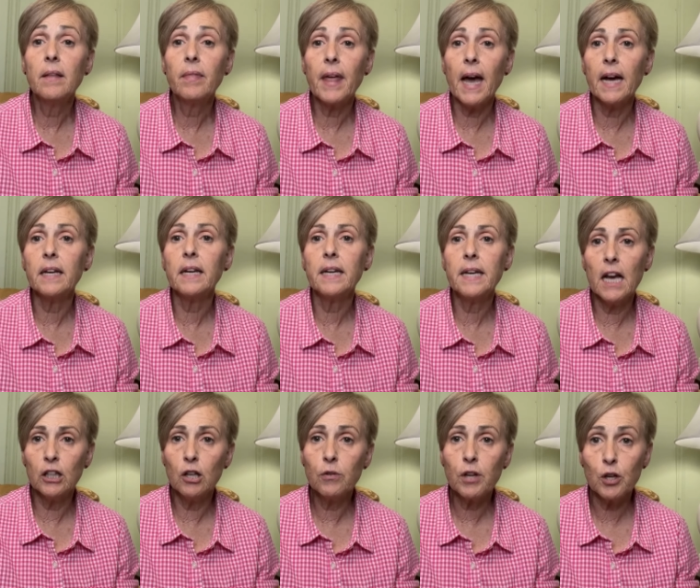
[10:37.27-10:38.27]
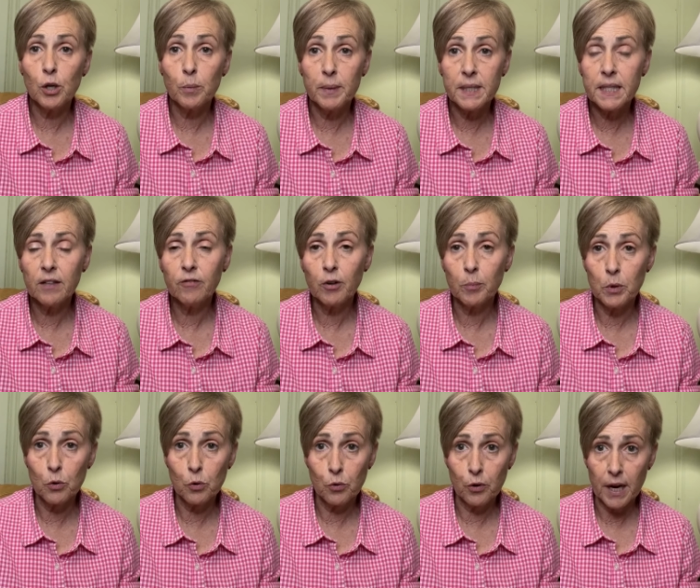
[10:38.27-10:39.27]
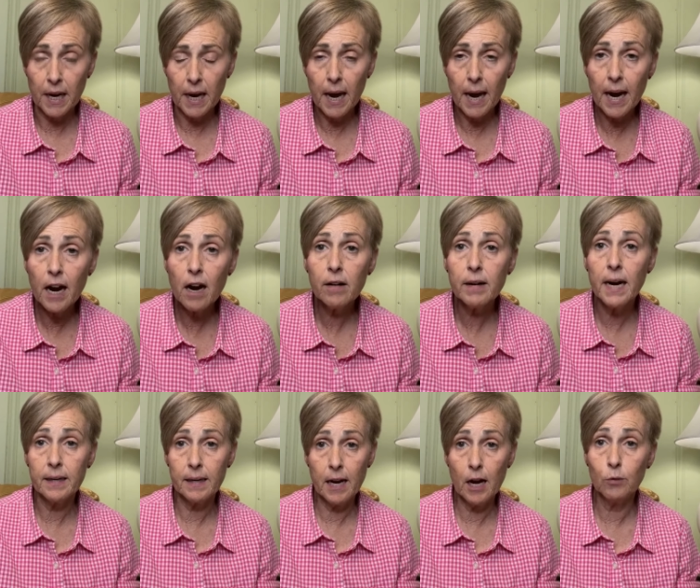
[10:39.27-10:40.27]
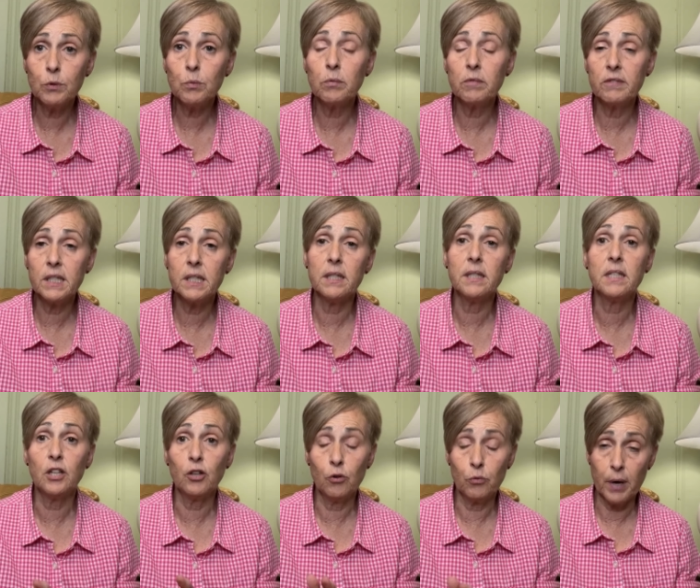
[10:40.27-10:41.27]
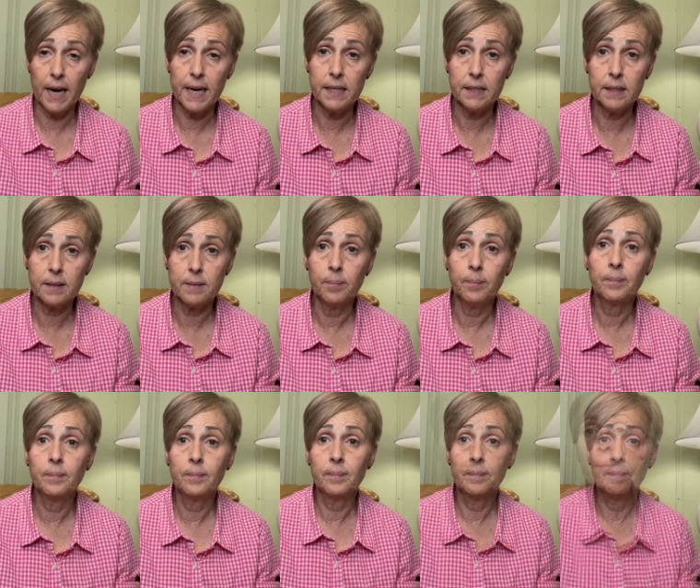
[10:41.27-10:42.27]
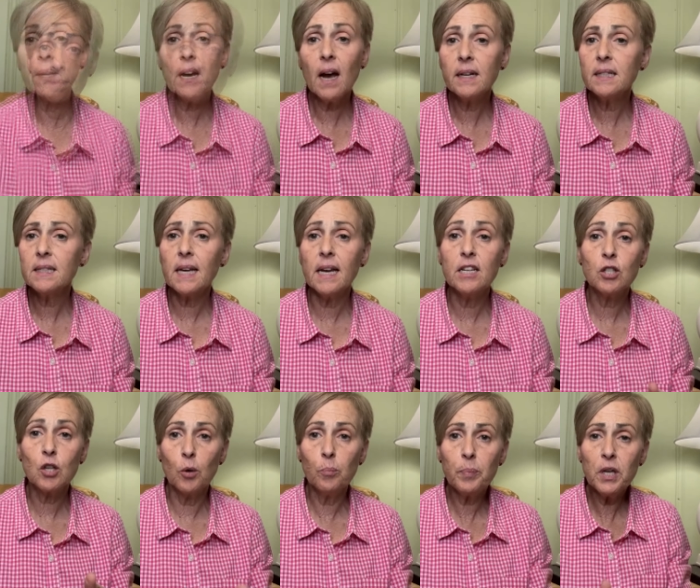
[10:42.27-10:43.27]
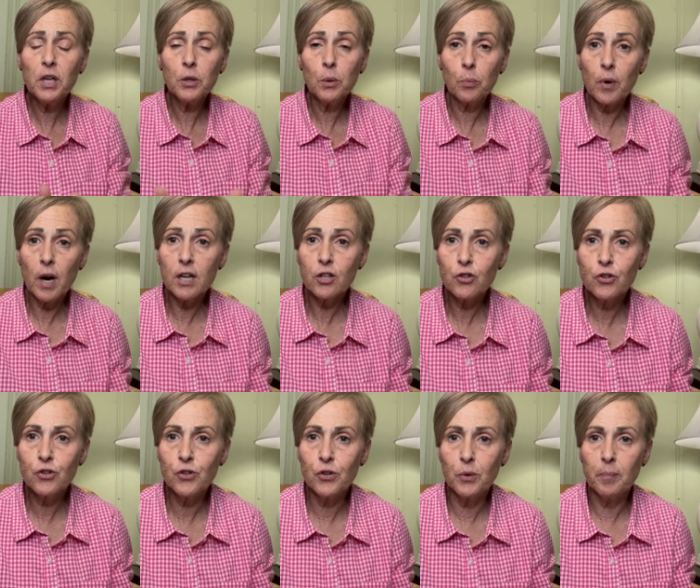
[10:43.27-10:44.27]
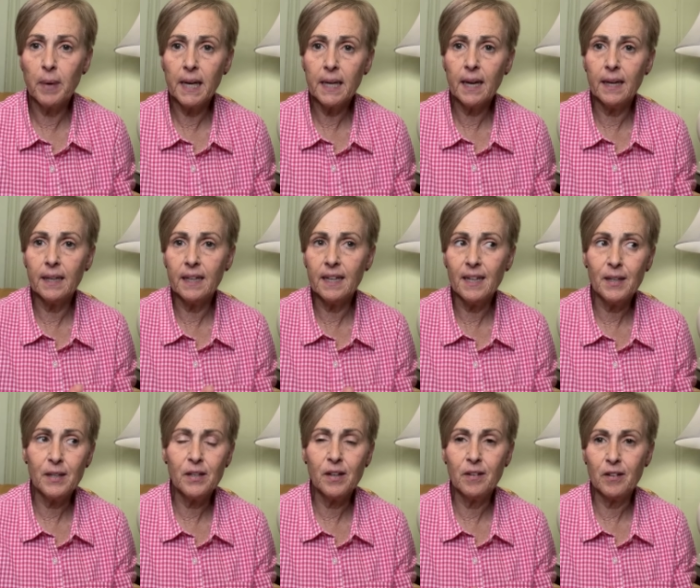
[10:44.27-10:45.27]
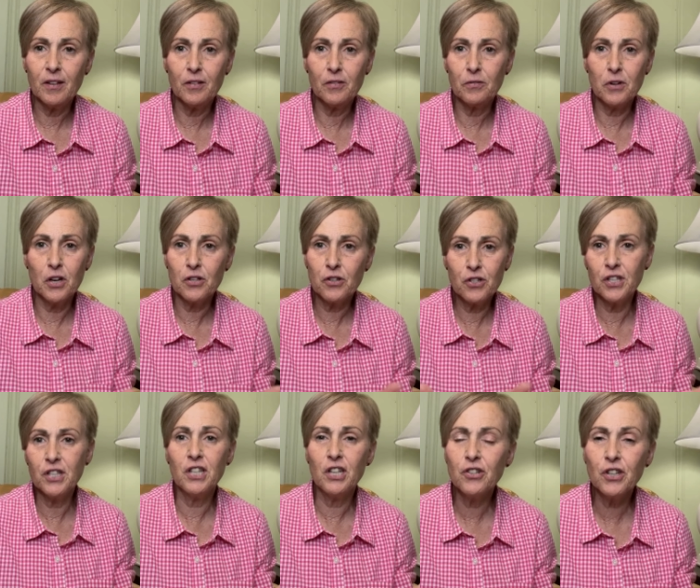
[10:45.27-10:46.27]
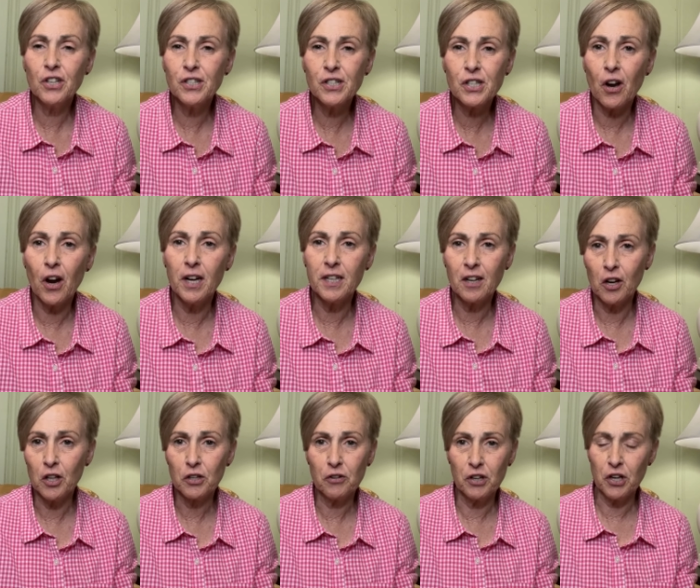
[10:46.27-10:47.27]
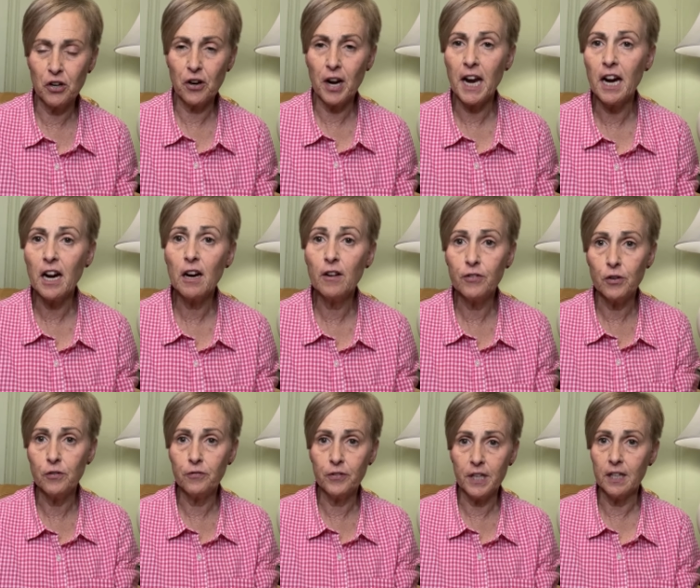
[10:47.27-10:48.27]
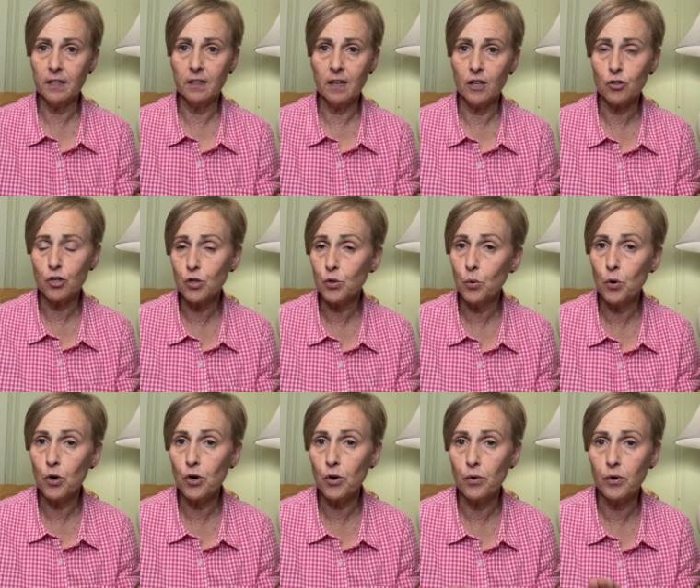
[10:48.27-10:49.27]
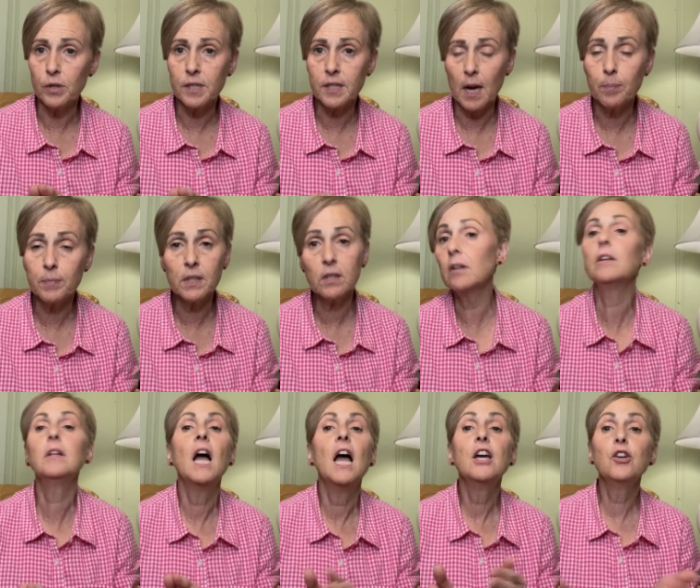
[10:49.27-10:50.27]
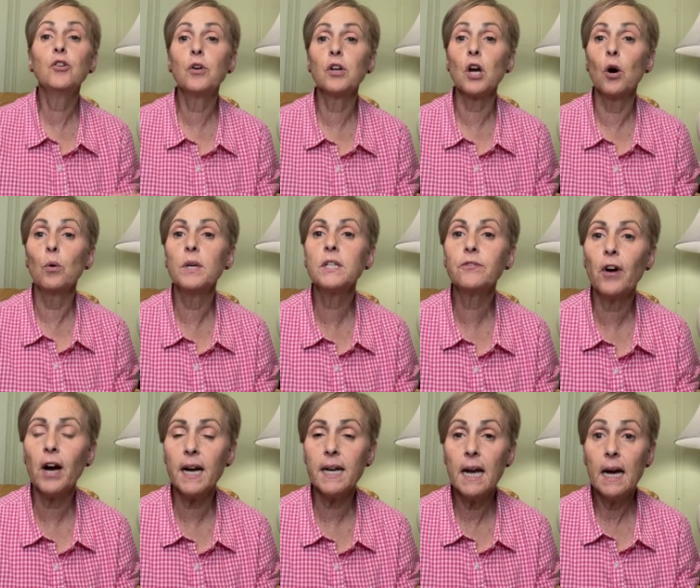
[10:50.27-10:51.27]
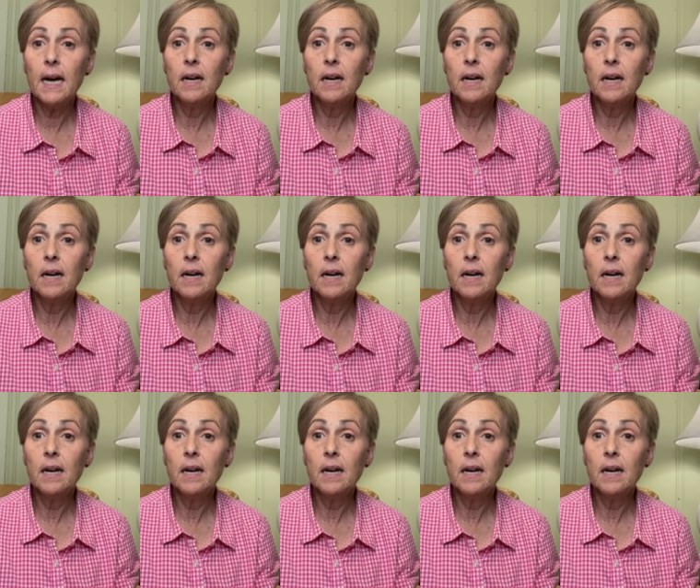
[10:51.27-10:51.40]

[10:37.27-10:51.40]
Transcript: that yellow that you're missing from your gray hair and it helps with resistant grays. One thing I can say is don't be in a rush to make any uh, rush decisions on coloring your hair. If you feel unsure or skeptical, you can always buy,